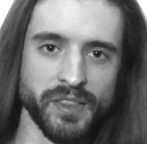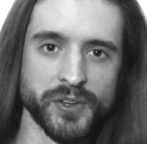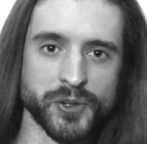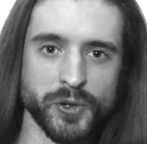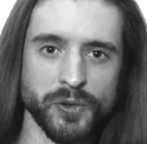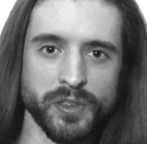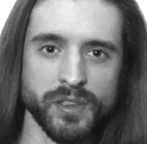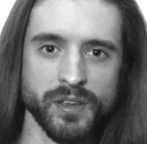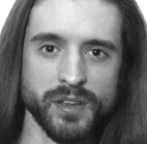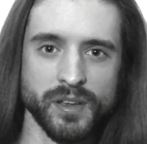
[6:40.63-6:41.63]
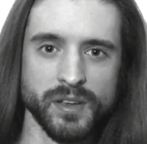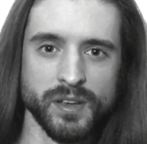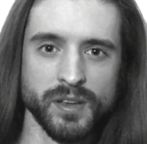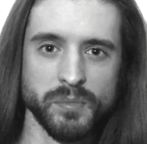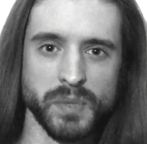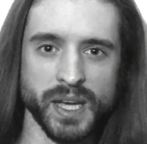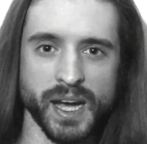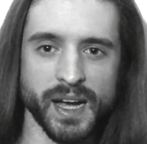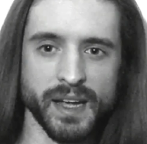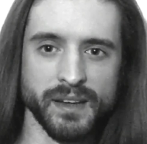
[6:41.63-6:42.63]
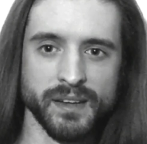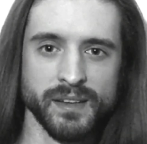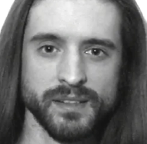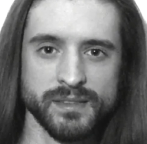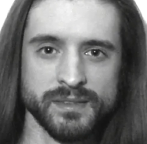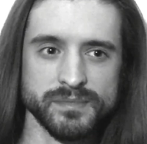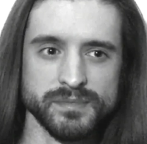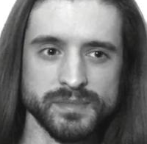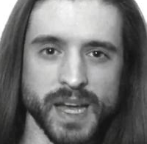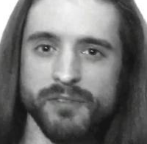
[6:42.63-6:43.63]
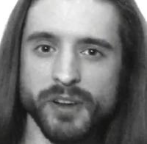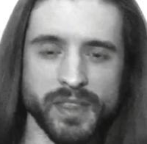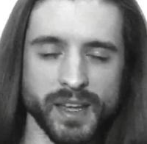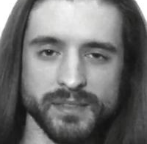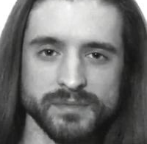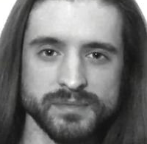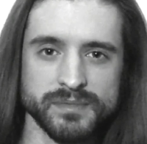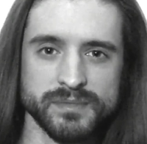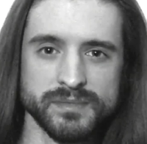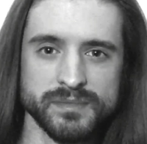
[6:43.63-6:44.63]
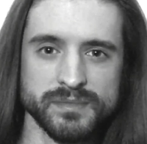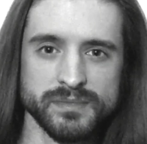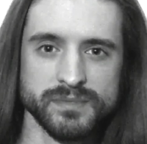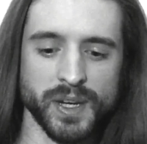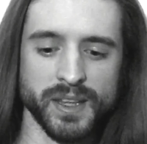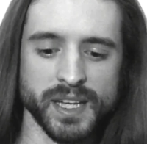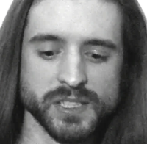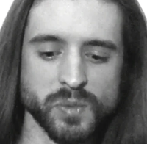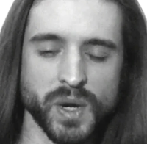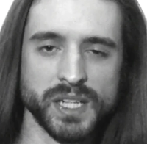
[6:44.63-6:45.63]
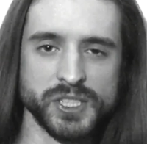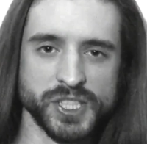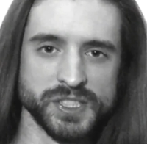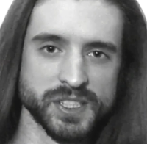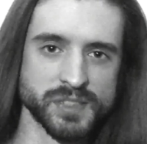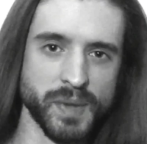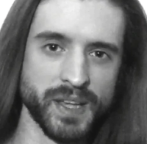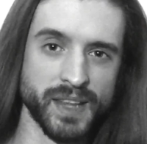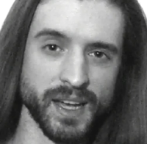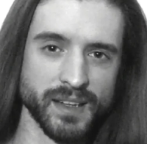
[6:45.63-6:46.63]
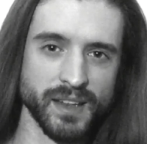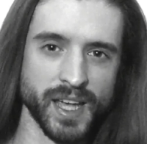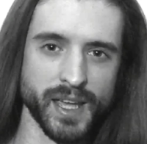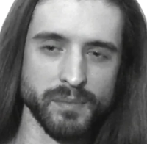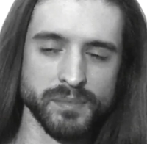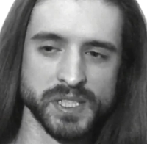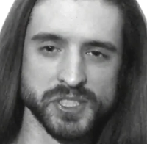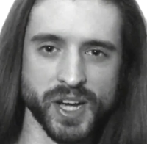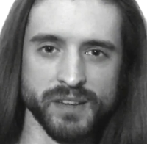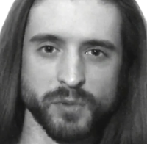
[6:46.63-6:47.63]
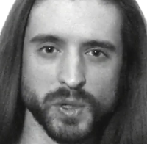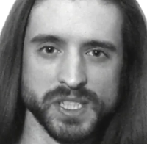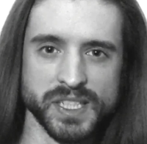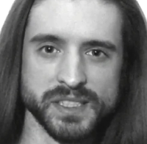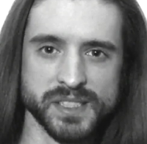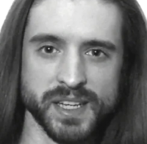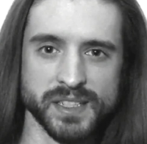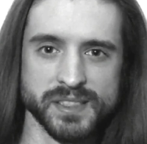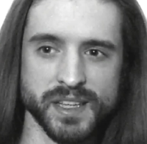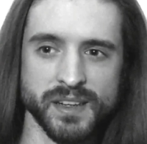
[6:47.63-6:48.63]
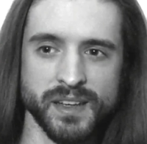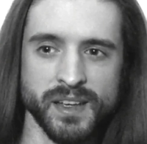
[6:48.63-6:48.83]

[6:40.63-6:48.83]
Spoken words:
the truth behind everything. And that's why Jesus made that claim in John 14:6, that